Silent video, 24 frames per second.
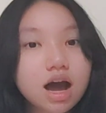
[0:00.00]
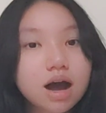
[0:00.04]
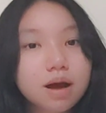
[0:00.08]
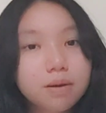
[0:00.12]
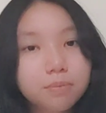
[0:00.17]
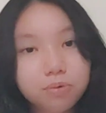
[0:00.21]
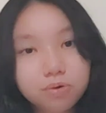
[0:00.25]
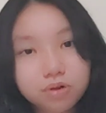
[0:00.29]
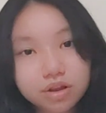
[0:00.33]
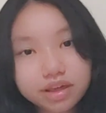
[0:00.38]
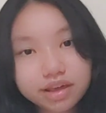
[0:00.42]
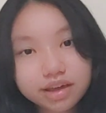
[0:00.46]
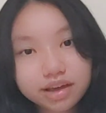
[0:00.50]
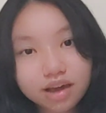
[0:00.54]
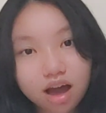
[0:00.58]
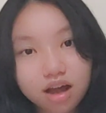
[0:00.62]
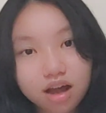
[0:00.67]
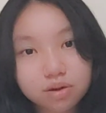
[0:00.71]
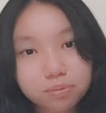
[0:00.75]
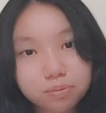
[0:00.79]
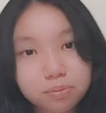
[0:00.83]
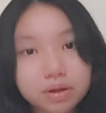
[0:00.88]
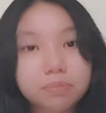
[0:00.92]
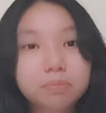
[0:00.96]
Bullying
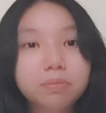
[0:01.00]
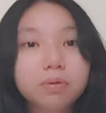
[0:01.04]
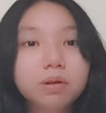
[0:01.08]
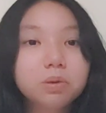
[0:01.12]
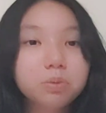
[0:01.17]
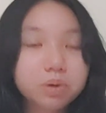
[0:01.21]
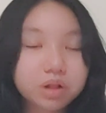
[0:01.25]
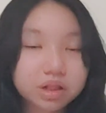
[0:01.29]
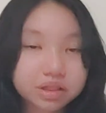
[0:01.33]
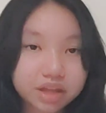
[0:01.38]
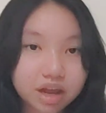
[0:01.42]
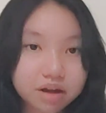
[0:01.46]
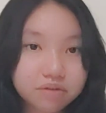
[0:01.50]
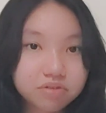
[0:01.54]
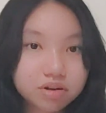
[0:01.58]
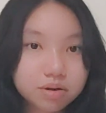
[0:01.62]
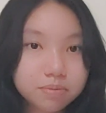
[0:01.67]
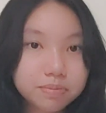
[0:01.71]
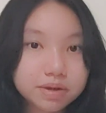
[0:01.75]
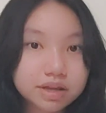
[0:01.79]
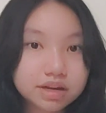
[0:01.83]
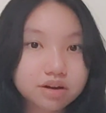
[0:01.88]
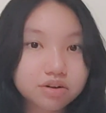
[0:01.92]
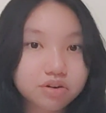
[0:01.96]
other people will never
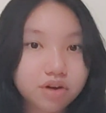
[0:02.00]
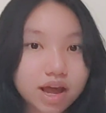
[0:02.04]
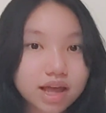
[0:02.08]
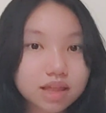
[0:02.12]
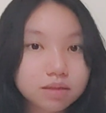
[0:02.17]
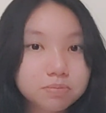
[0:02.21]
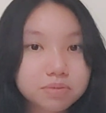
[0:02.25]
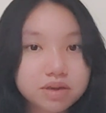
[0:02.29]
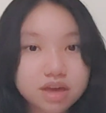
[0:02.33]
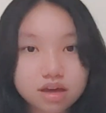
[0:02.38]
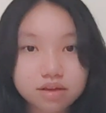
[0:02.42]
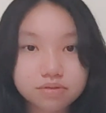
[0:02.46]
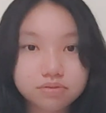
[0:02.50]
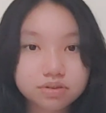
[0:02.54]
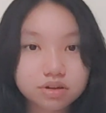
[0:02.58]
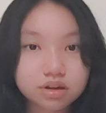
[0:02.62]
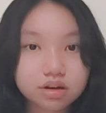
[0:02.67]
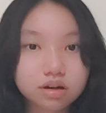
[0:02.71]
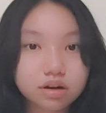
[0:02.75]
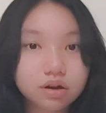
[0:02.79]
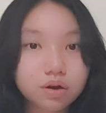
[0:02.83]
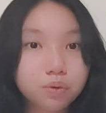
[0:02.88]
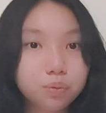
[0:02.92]
be the right behavior.